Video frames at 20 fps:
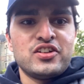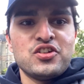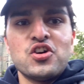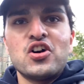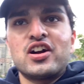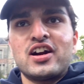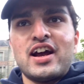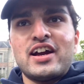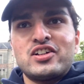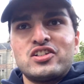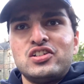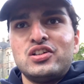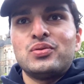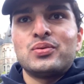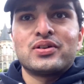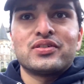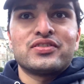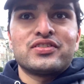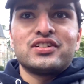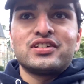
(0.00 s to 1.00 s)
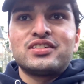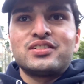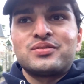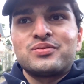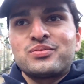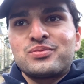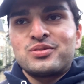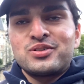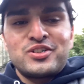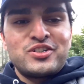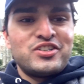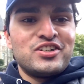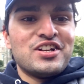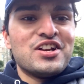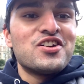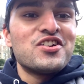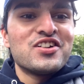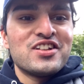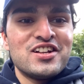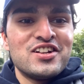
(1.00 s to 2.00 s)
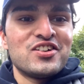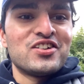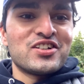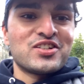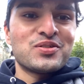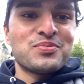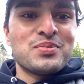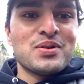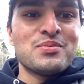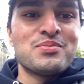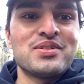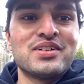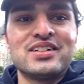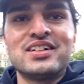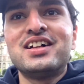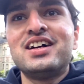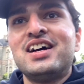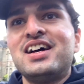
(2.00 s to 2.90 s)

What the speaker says: you're actually one of the really rich people.